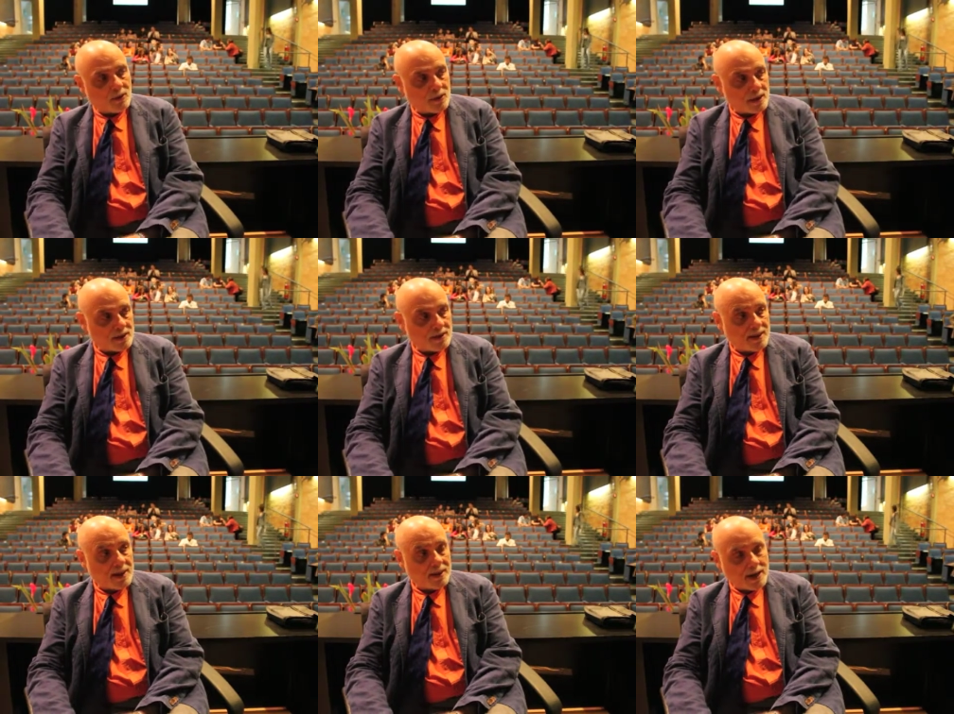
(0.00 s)
looking at the
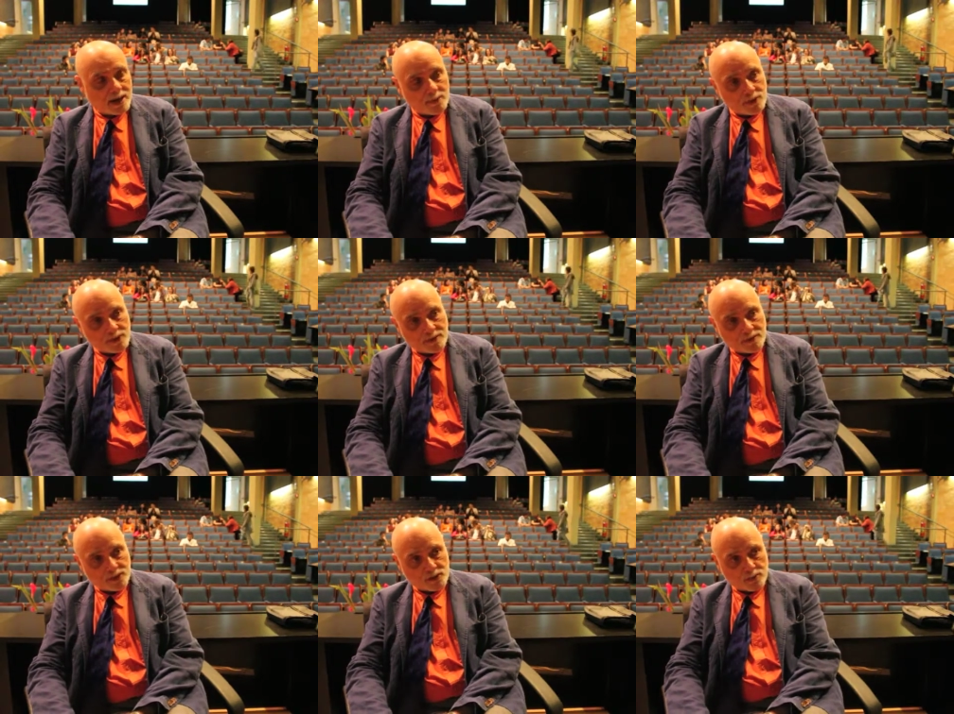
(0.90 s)
dynamics of
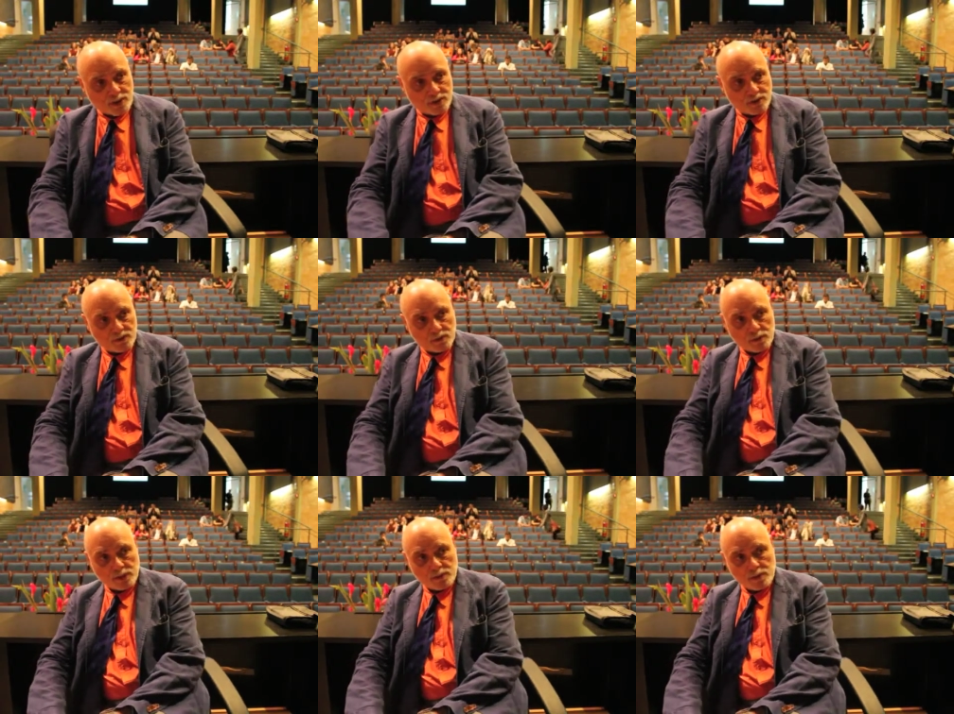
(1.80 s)
the expression of
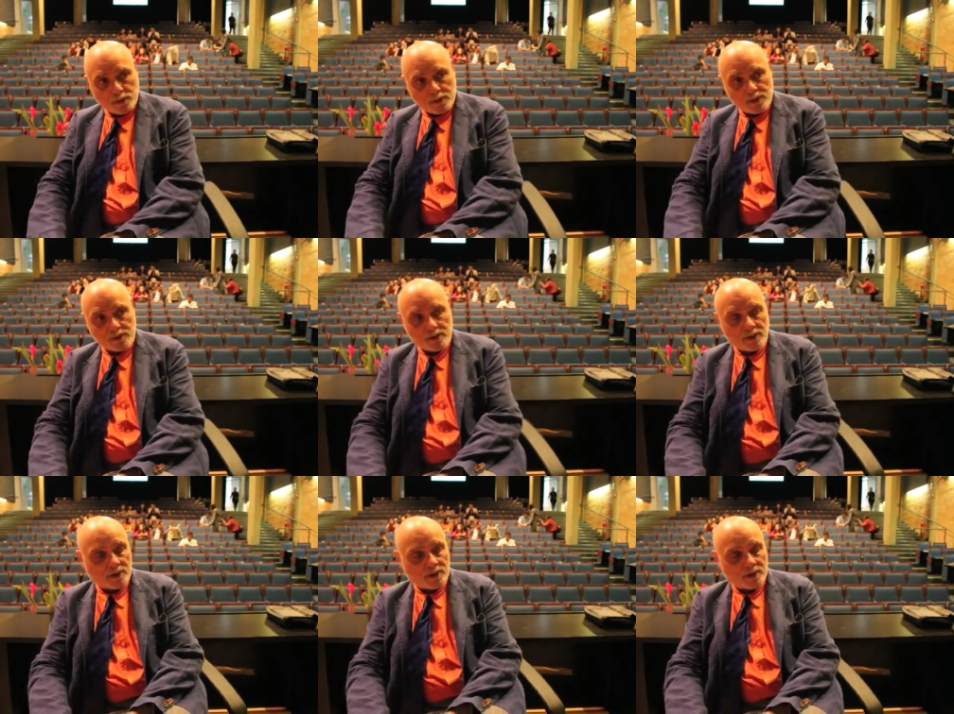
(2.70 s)
stress proteins,